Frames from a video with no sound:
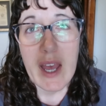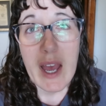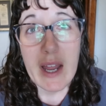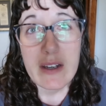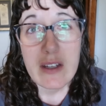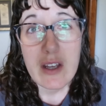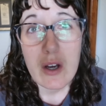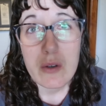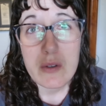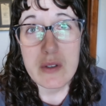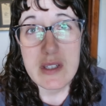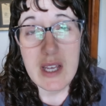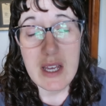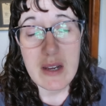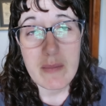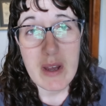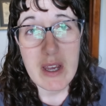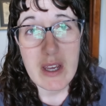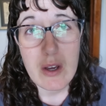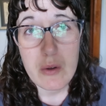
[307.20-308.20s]
we had goats
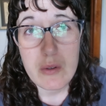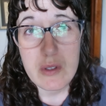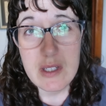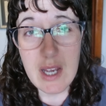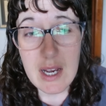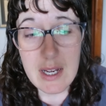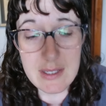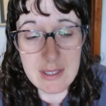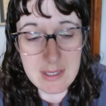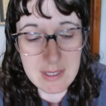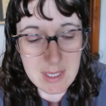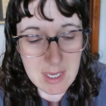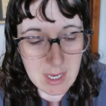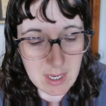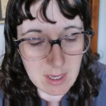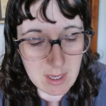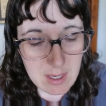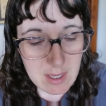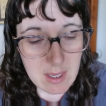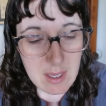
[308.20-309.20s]
and my goats got
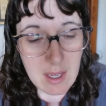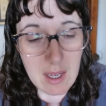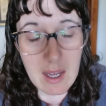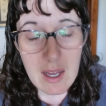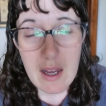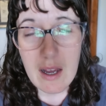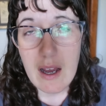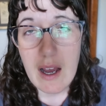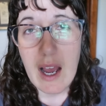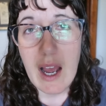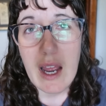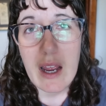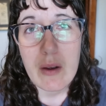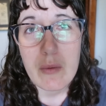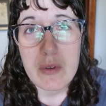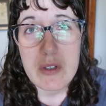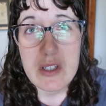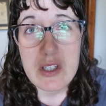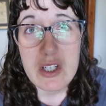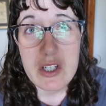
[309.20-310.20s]
sick, uh, I
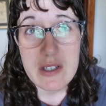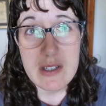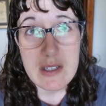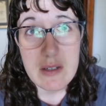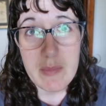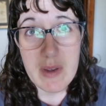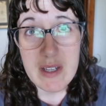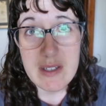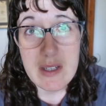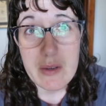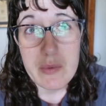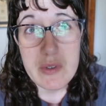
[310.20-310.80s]
was just a mess.